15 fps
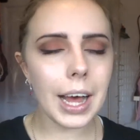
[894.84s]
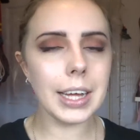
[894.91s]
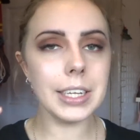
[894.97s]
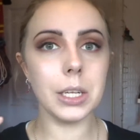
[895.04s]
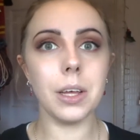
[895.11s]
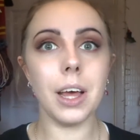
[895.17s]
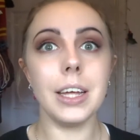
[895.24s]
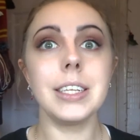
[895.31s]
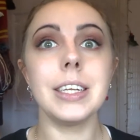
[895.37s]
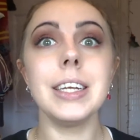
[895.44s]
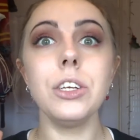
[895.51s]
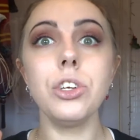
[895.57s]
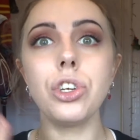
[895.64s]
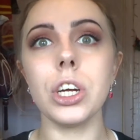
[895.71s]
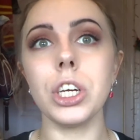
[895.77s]
as an
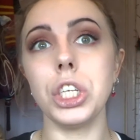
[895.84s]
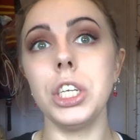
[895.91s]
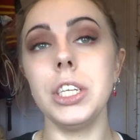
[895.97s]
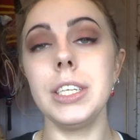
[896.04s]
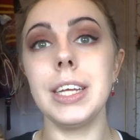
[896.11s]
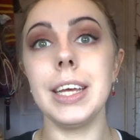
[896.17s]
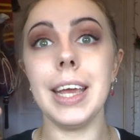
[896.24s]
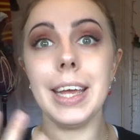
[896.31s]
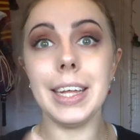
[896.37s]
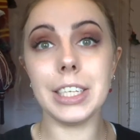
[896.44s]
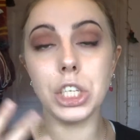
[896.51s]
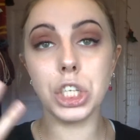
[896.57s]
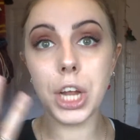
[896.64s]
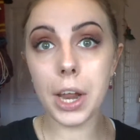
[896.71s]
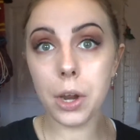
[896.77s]
introduction to
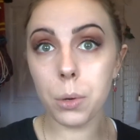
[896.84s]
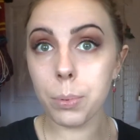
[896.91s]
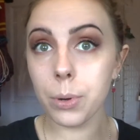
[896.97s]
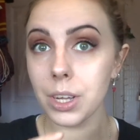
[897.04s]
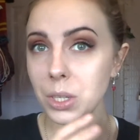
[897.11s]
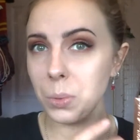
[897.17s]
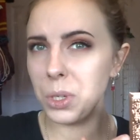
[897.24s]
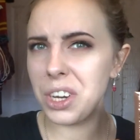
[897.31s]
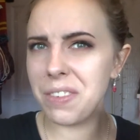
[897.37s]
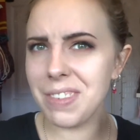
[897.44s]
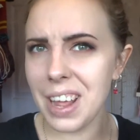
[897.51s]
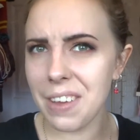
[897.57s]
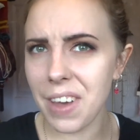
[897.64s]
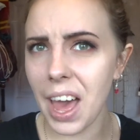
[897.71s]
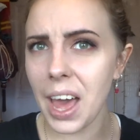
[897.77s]
its shadow products, which I've
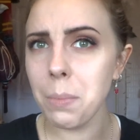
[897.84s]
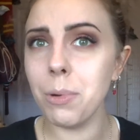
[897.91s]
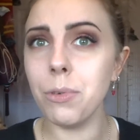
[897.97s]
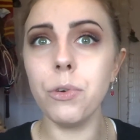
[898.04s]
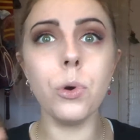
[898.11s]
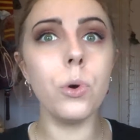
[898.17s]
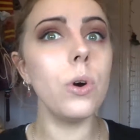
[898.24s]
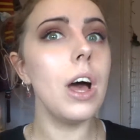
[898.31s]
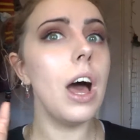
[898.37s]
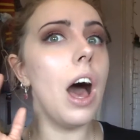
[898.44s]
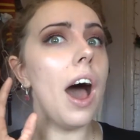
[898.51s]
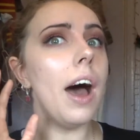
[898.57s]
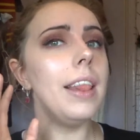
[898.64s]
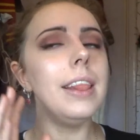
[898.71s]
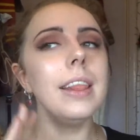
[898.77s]
never had before,
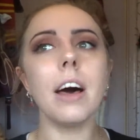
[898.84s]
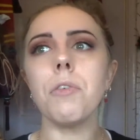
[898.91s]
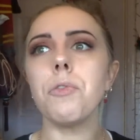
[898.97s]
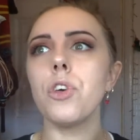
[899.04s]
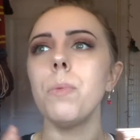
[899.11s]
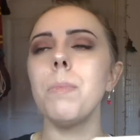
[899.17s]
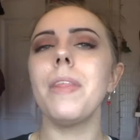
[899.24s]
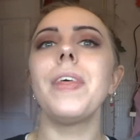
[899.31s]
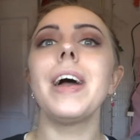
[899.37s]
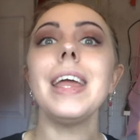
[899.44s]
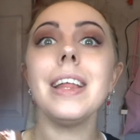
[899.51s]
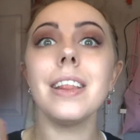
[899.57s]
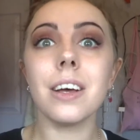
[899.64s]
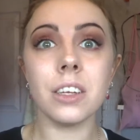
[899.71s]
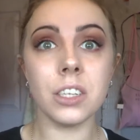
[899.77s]
love them.
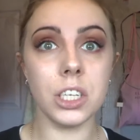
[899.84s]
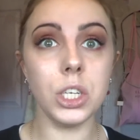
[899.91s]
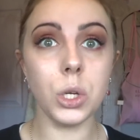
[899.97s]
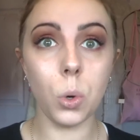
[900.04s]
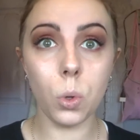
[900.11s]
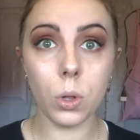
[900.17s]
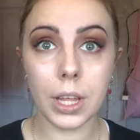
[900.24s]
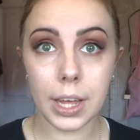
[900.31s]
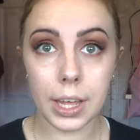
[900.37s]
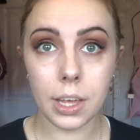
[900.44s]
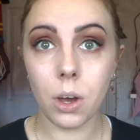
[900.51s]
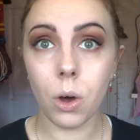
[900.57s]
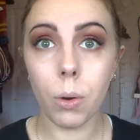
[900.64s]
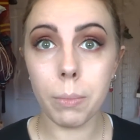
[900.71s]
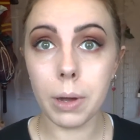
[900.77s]
They lasted all day
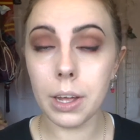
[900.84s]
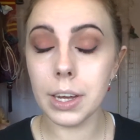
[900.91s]
on my